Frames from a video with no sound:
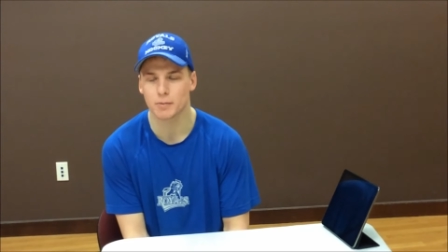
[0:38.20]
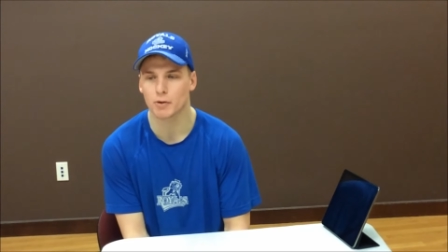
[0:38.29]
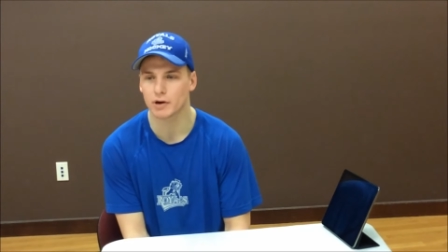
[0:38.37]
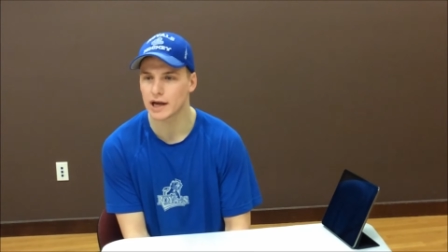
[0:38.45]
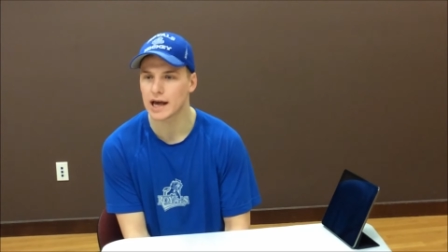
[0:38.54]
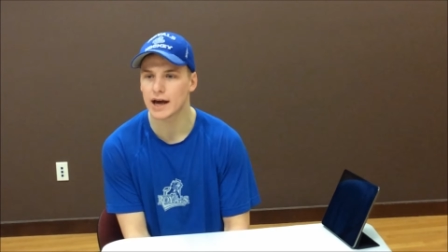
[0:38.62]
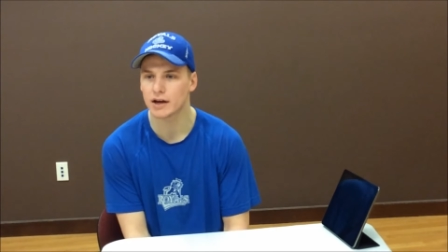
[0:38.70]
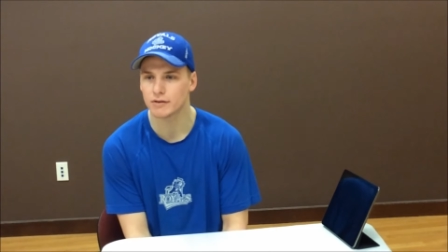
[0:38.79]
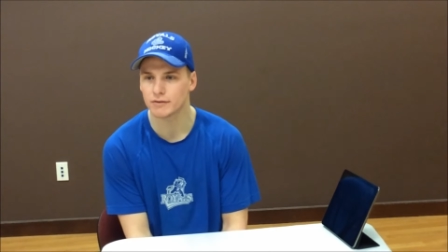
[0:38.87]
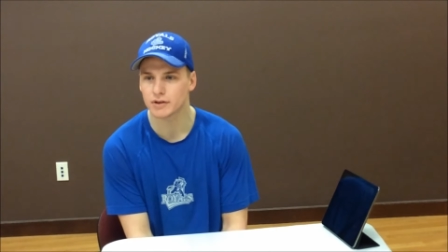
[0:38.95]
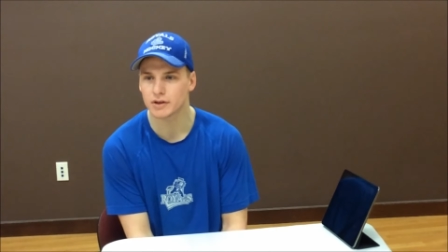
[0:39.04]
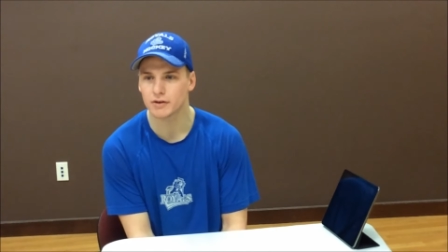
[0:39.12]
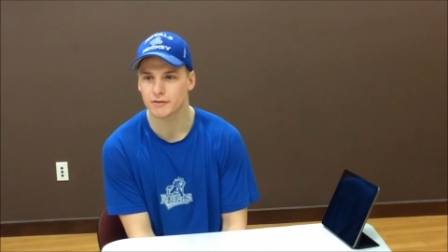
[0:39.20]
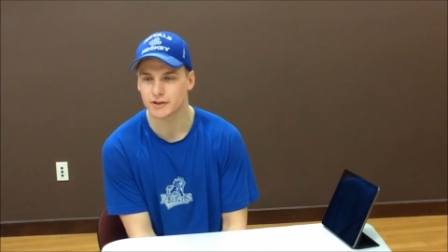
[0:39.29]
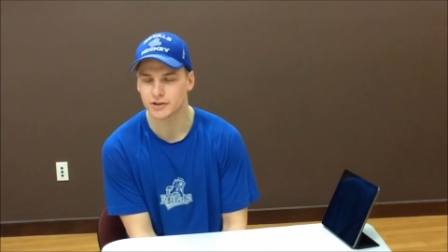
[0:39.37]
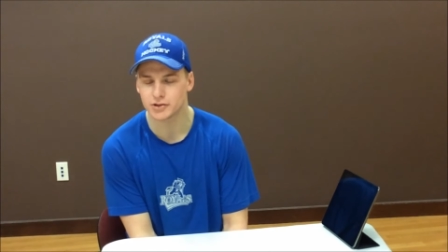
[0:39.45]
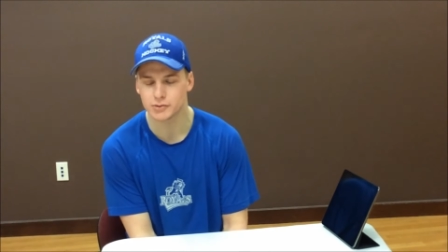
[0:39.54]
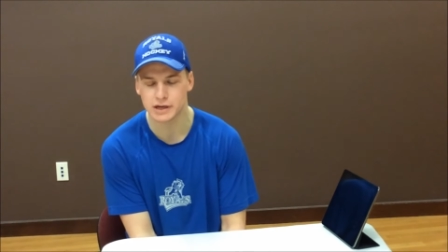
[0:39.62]
of support I had over the, over
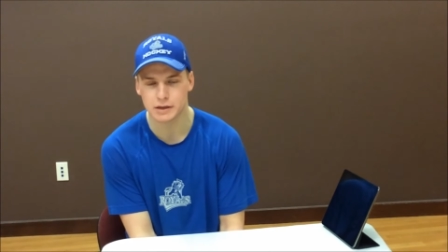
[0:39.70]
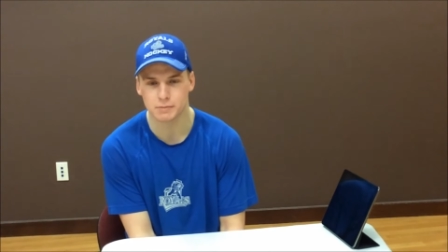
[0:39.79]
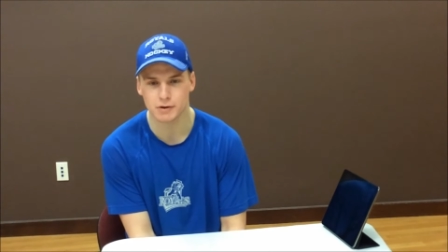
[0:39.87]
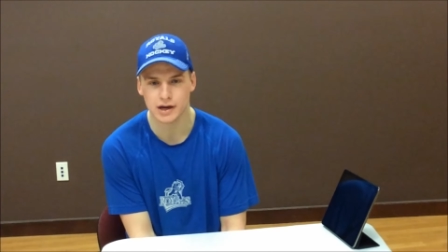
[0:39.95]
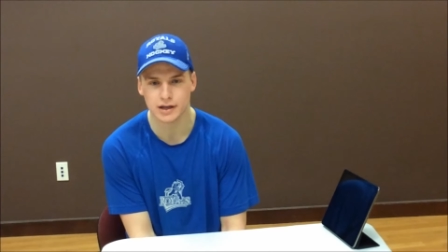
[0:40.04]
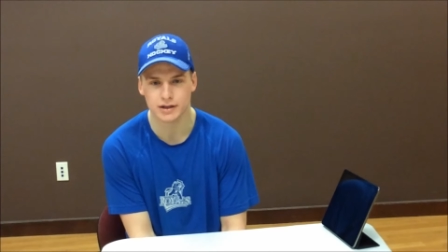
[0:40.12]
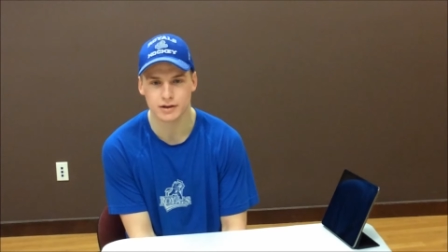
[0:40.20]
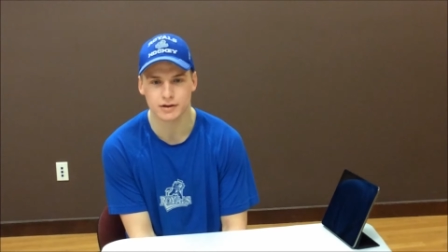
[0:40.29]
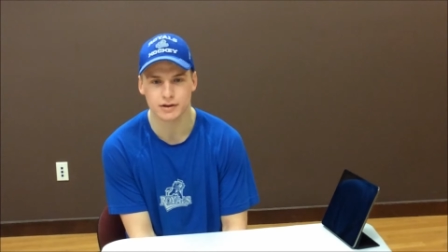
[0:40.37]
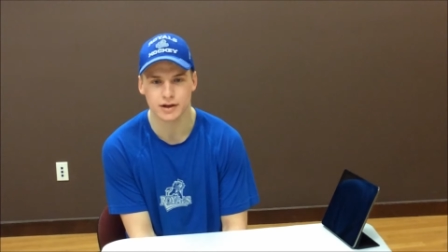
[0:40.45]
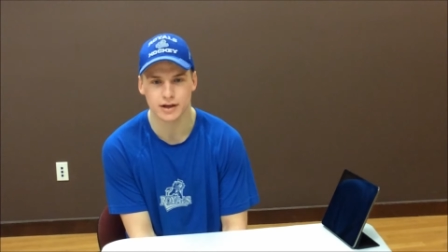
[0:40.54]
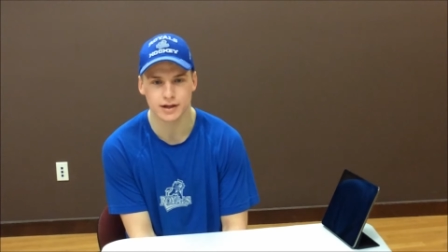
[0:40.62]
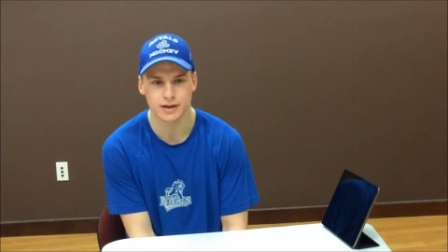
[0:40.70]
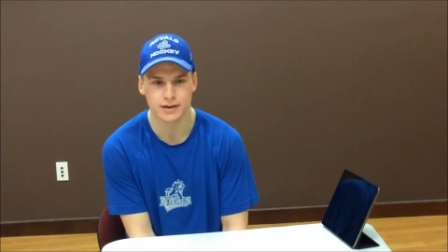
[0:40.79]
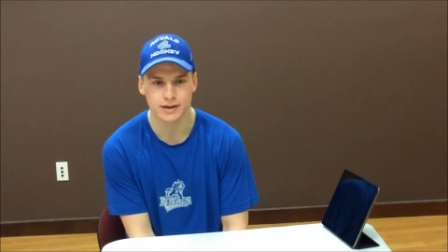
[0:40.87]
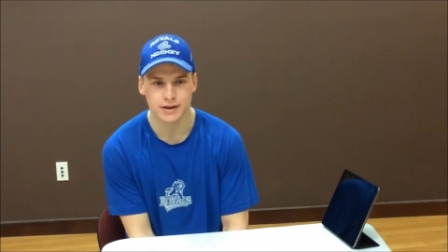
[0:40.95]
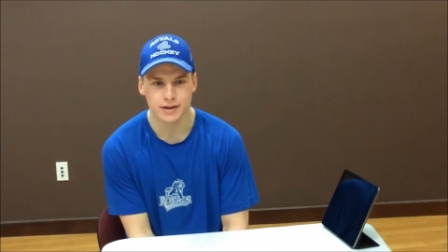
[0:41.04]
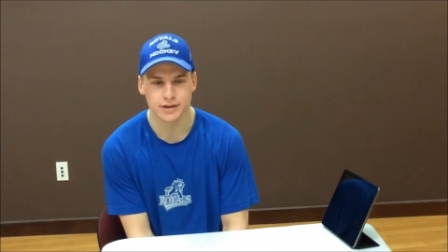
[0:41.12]
the two week break or uh,
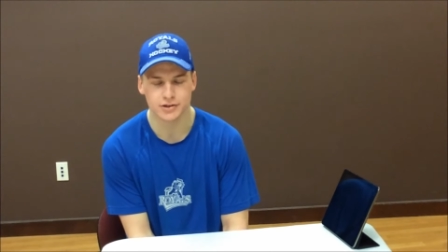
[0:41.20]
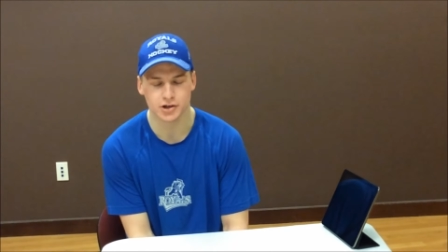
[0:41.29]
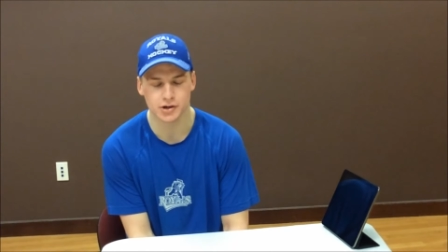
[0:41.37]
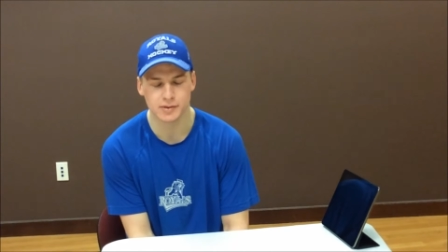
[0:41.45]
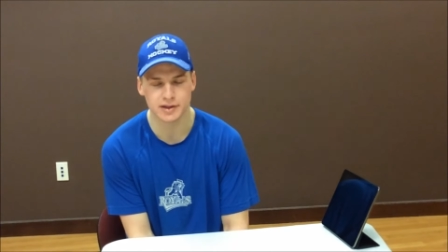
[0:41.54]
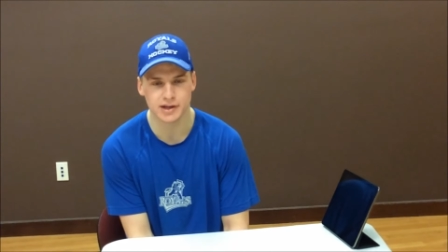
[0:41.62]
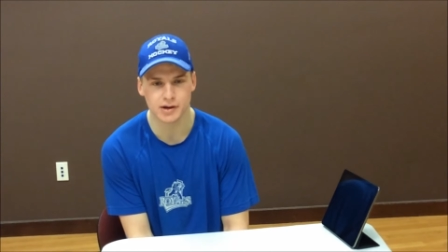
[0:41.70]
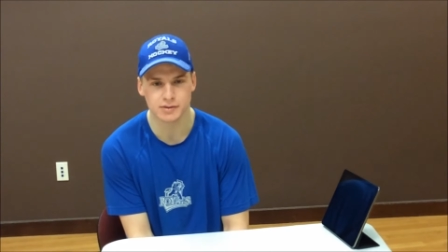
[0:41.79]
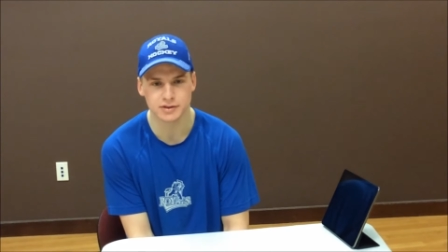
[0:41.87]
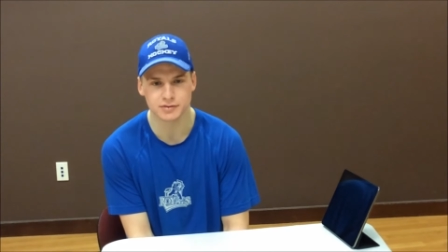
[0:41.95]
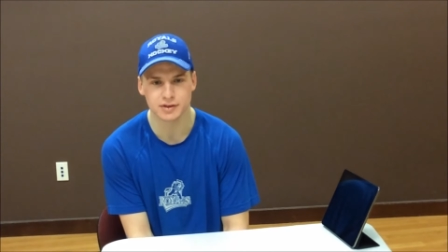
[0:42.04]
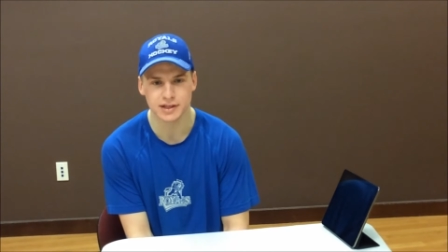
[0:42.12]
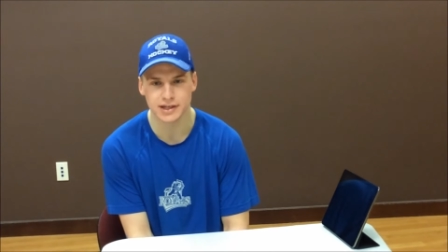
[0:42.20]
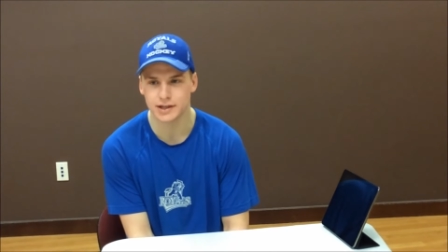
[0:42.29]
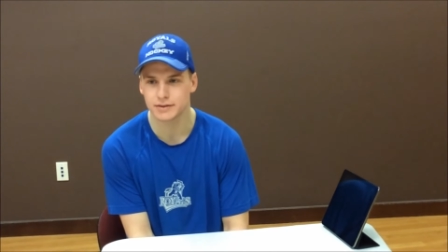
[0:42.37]
the tournament there was really